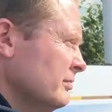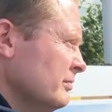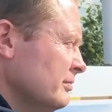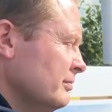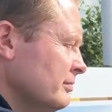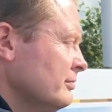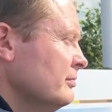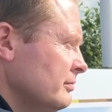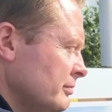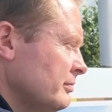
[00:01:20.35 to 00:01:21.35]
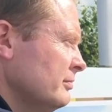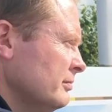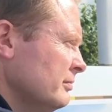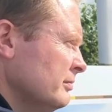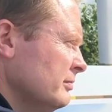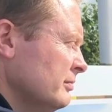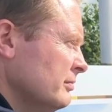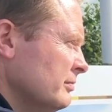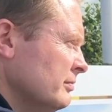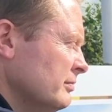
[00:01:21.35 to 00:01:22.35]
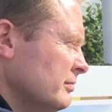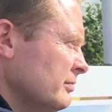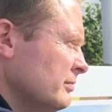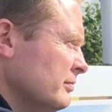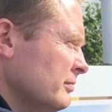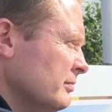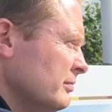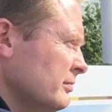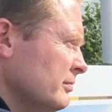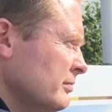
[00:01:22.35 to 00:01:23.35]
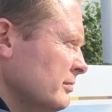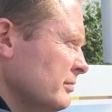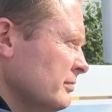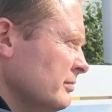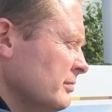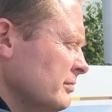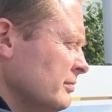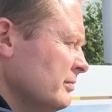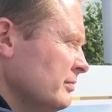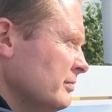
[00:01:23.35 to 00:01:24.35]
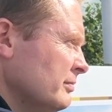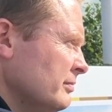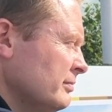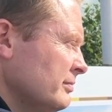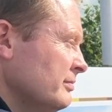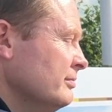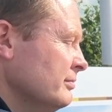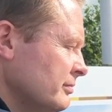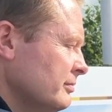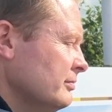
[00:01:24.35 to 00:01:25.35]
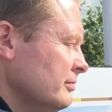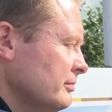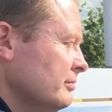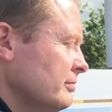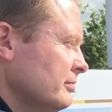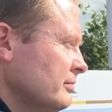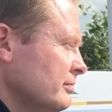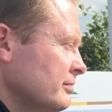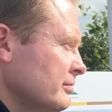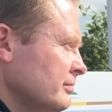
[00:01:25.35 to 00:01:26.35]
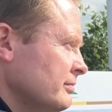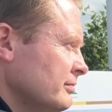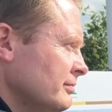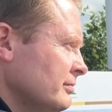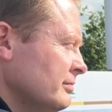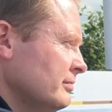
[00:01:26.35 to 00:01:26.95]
No words are spoken by the person on screen.